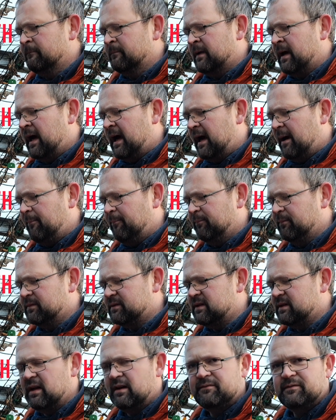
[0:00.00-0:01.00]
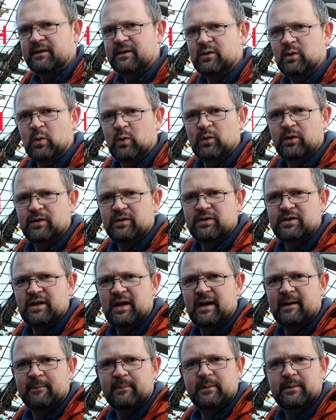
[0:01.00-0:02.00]
It's a lovely northern
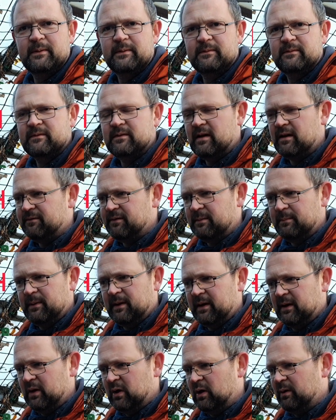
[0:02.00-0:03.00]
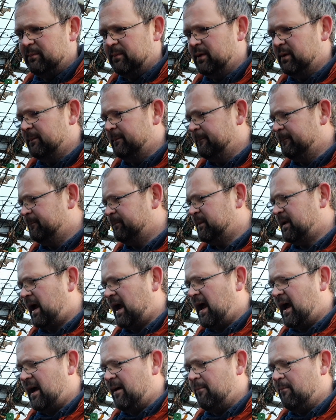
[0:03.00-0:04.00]
chap, lovely big allotment,
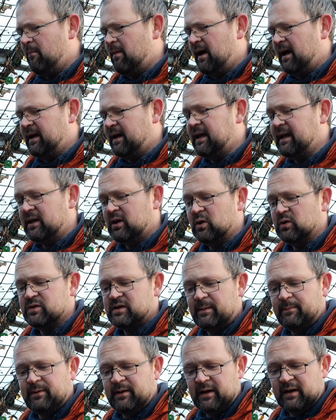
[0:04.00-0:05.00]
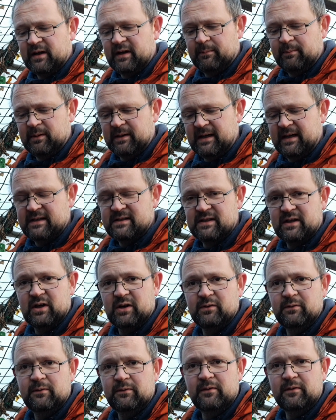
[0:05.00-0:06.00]
and he got something a couple of years
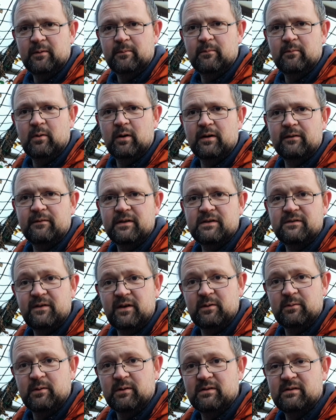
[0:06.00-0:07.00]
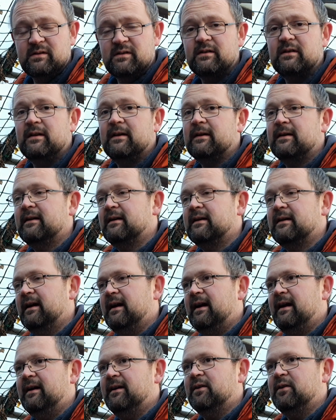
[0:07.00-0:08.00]
ago from one of his viewers.
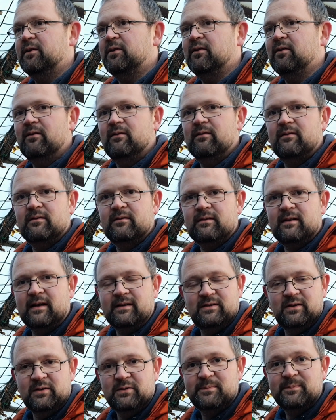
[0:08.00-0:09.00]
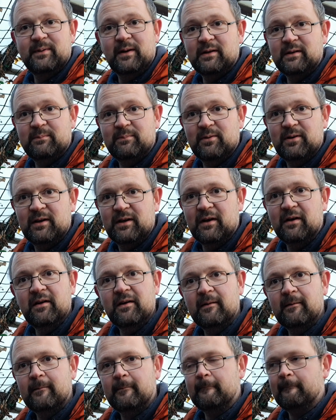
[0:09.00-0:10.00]
And I thought, that looks bloody brilliant.
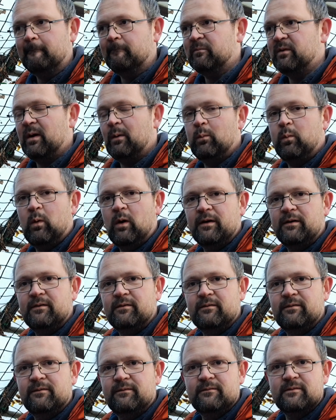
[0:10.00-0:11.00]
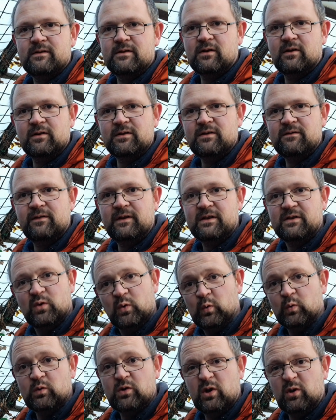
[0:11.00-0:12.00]
A
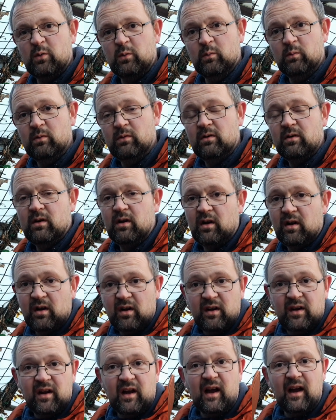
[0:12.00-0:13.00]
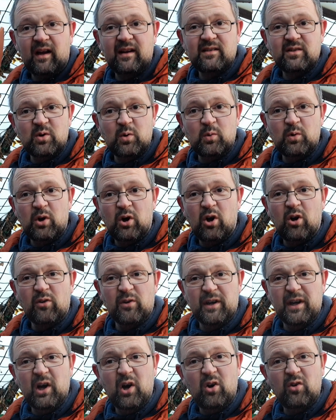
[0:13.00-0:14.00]
one-size-fits-all tool. It's called a
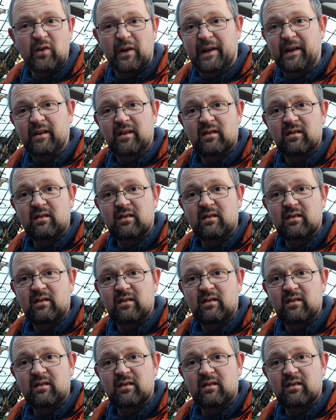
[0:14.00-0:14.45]
hori-hori.